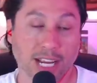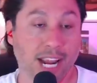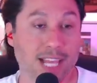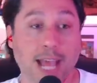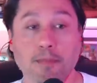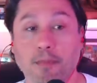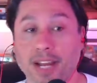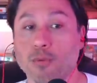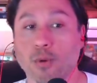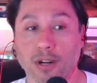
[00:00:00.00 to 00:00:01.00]
And that
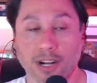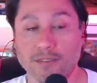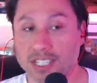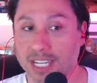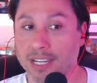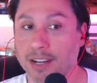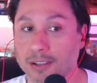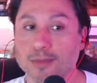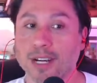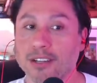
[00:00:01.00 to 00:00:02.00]
might work. I've seen
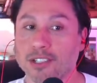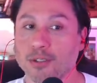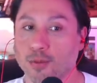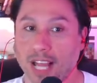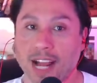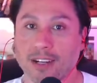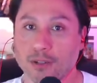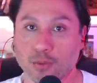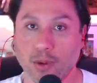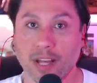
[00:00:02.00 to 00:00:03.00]
other marriages where that
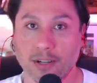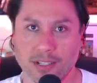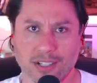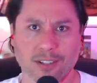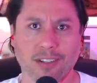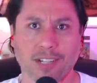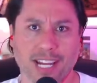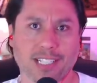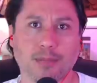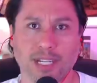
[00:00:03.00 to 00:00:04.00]
goes well because the girl
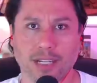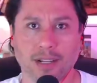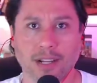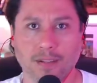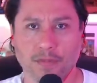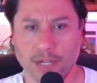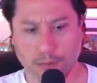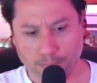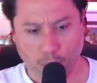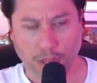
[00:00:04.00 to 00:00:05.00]
likes to be, you
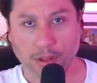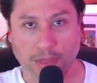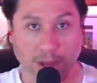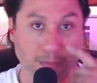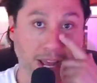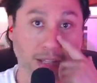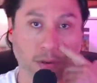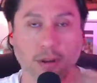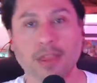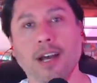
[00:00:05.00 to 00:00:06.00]
know, with her thumb held
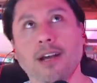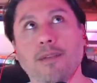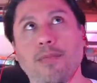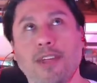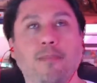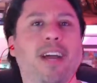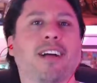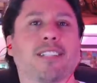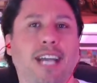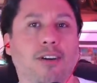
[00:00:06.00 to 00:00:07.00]
or the thumb
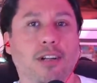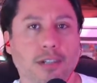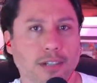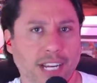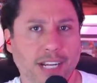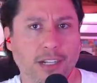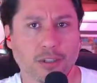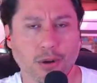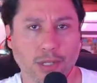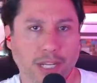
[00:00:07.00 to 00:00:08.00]
held down on her, like a
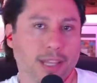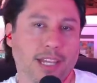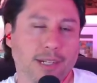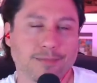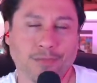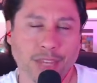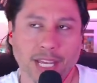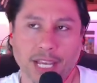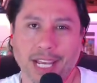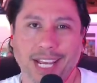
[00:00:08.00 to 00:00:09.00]
controlling thing.
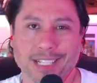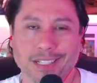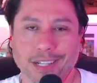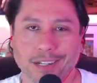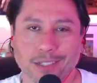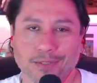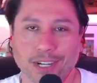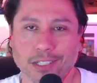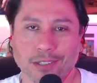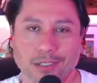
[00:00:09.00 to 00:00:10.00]
It's a little
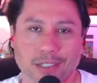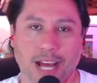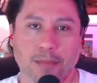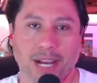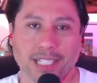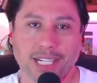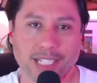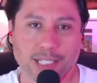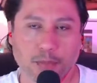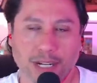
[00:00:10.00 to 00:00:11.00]
dysfunctional. It's not my
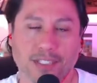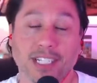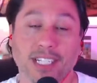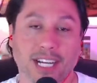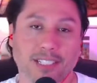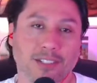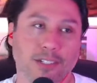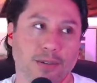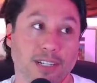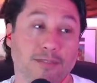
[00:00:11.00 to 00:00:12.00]
taste, but I've seen guys
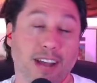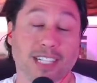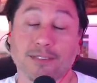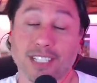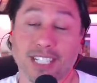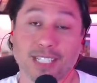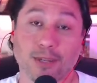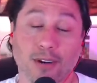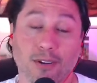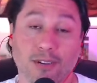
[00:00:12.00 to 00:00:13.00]
do it. In fact, I've seen them
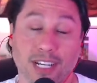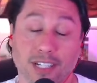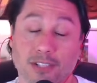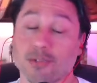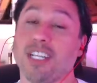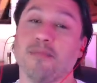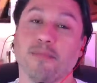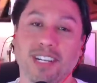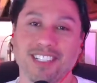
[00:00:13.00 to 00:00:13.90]
go an extreme,